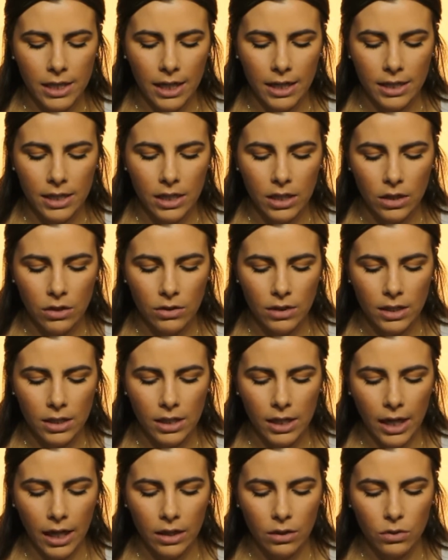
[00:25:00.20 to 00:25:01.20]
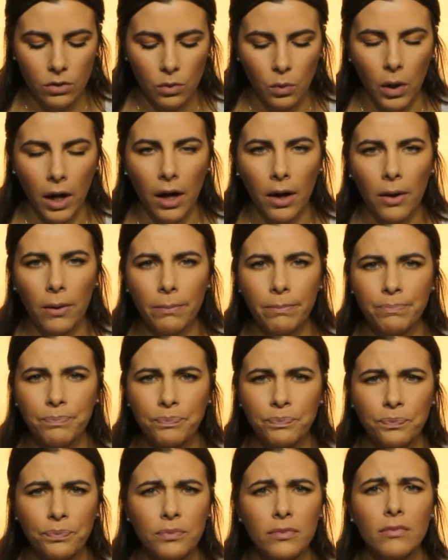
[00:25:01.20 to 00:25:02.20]
that's how Desi uses it as
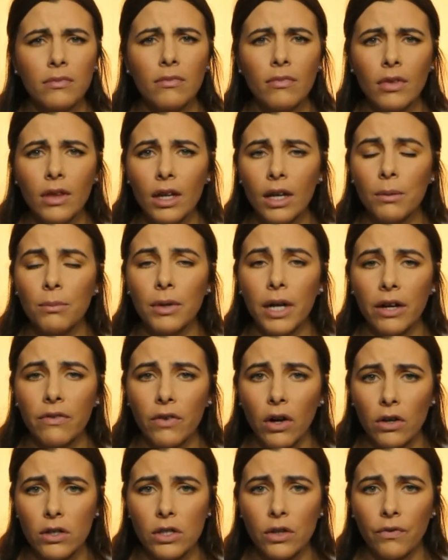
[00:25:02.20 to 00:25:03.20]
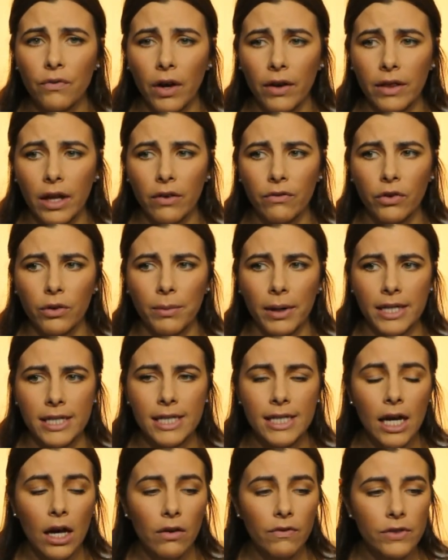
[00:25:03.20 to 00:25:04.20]
well. But I've also
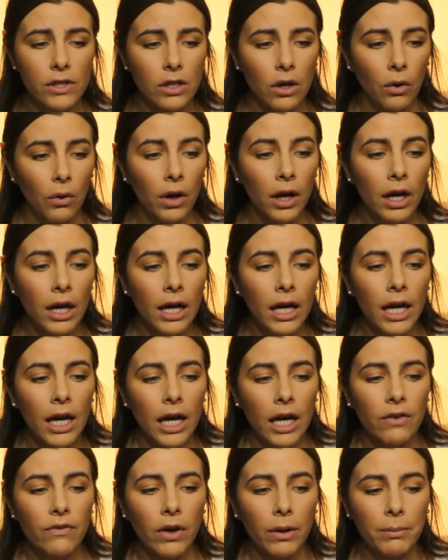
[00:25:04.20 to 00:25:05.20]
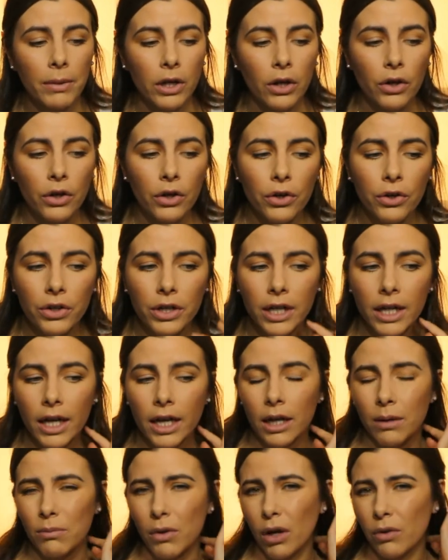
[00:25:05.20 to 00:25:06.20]
found that for myself, so if I'm in a
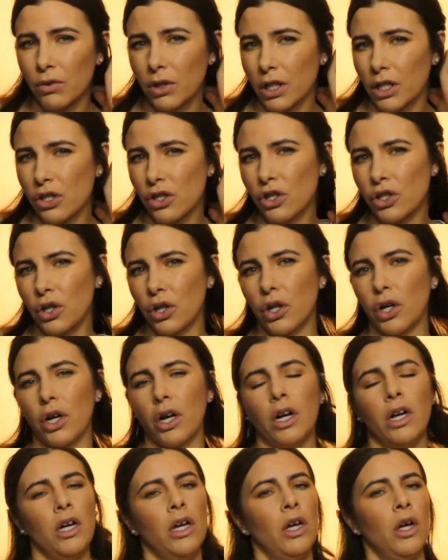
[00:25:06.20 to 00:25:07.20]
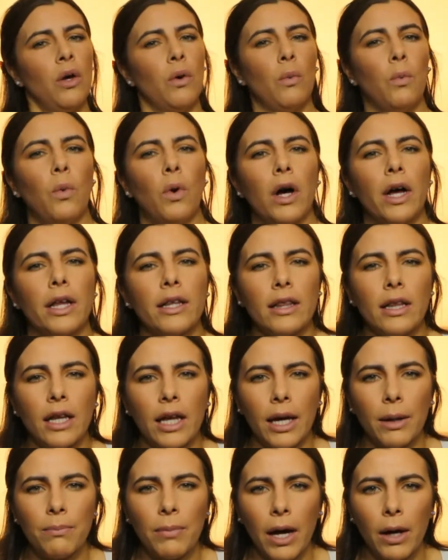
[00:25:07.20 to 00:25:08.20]
hurry and I'm not really sure
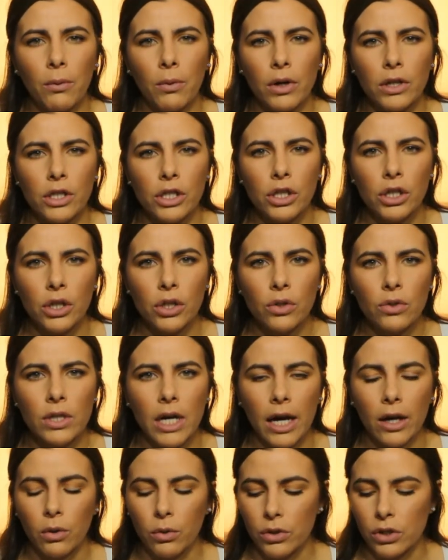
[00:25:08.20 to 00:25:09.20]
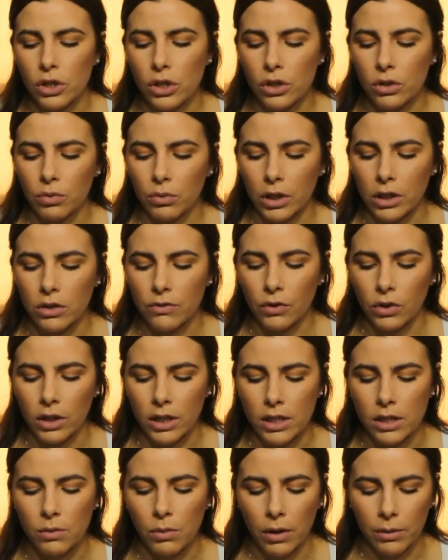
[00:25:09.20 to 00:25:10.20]
what lip I want to use, I always
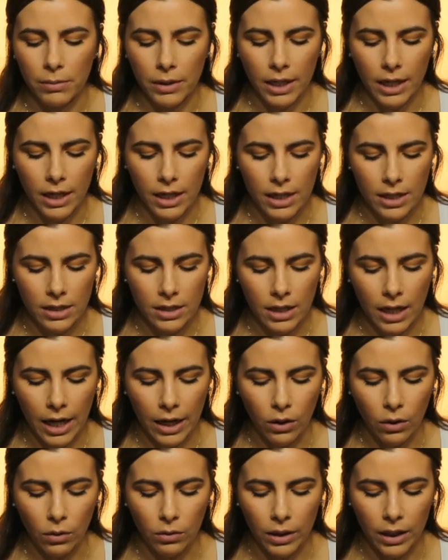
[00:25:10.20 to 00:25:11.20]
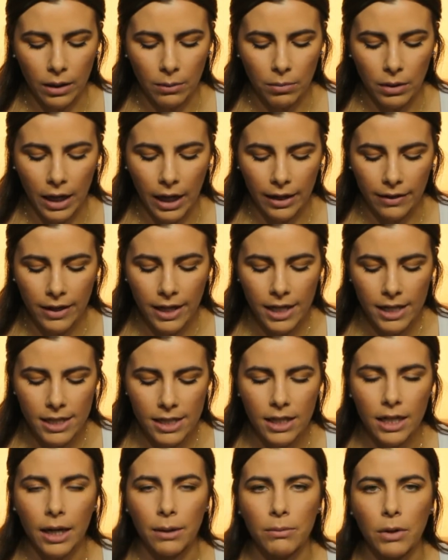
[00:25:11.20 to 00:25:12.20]
just reach for this one because I only
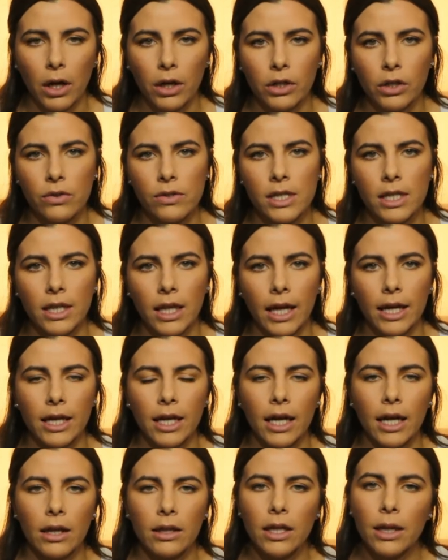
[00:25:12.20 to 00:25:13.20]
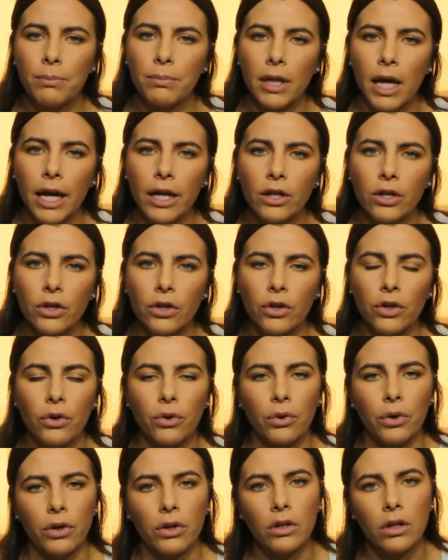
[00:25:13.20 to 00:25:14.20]
apply this and I'm not using like a lip
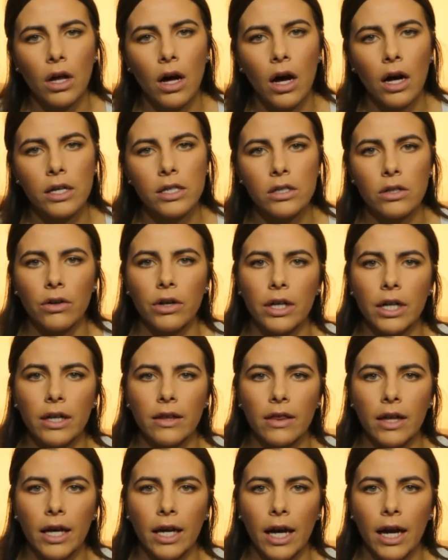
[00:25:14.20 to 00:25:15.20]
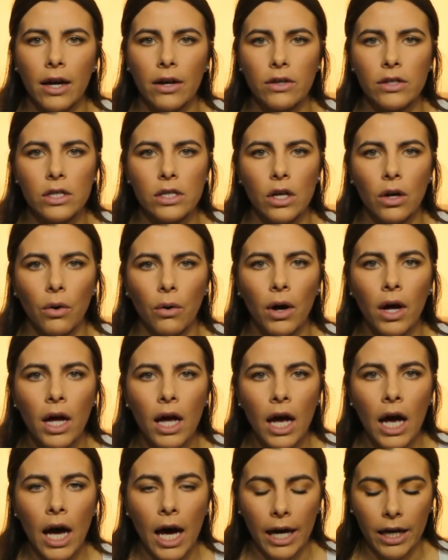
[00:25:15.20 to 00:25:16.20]
liner or a gloss or anything
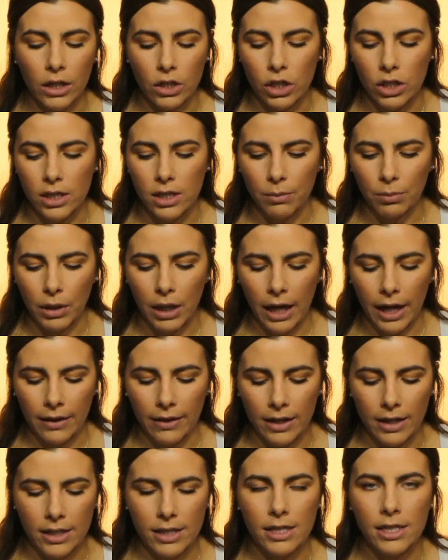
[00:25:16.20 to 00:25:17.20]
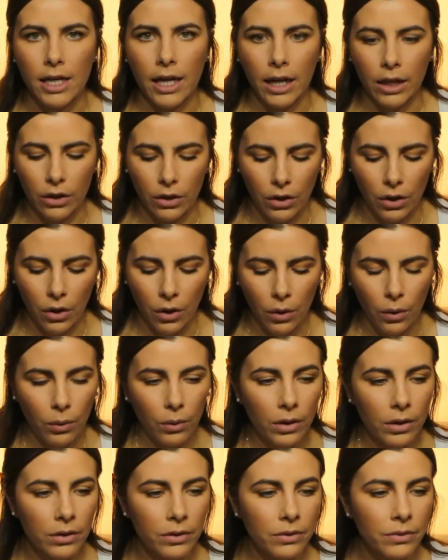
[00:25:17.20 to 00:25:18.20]
else, so I can just apply this
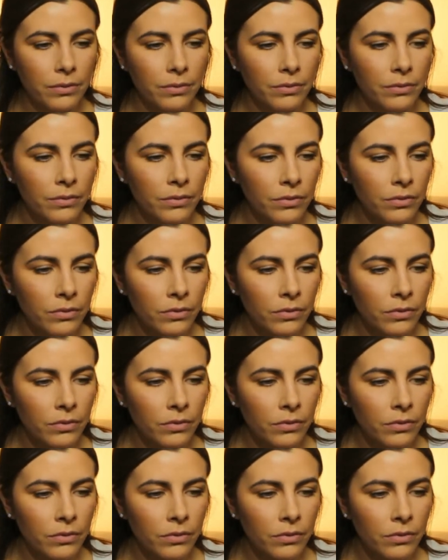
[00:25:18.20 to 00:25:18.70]
and go.